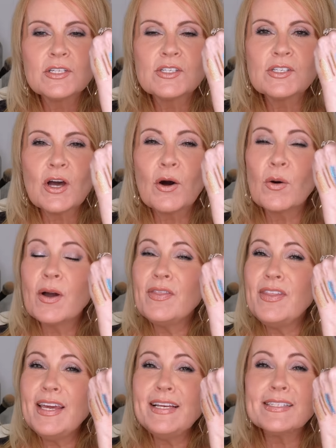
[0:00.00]
So
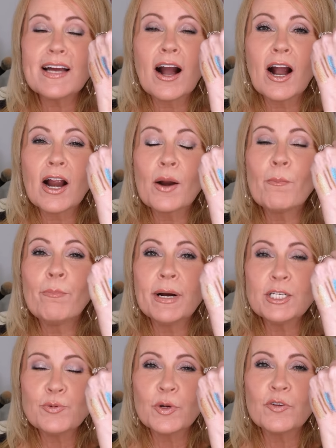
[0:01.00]
these are
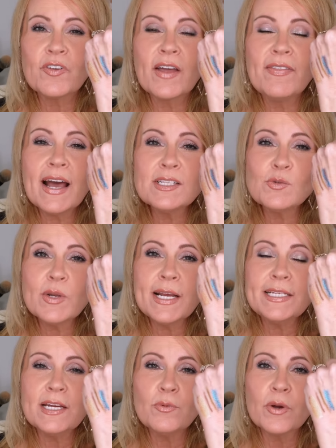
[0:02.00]
budge proof. And that's what
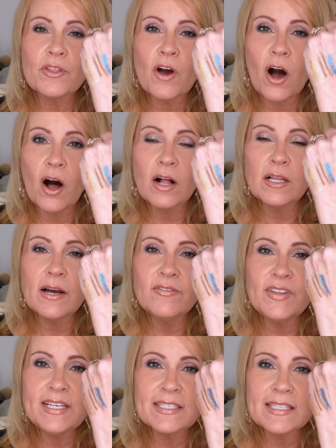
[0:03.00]
I did with all
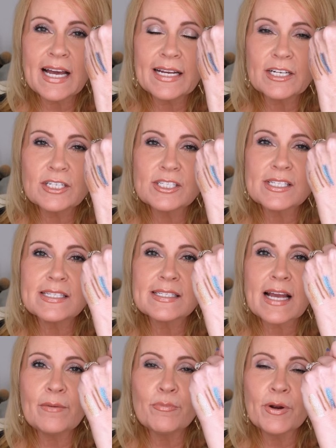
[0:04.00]
of these liners
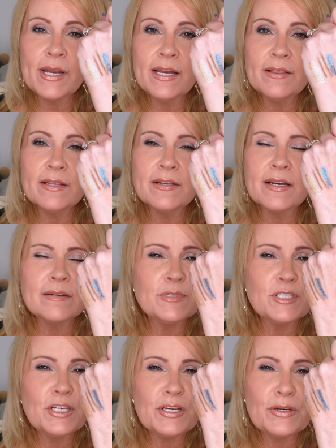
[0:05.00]
is I'm bringing
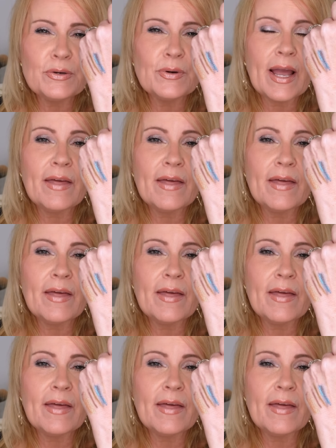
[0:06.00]
them to you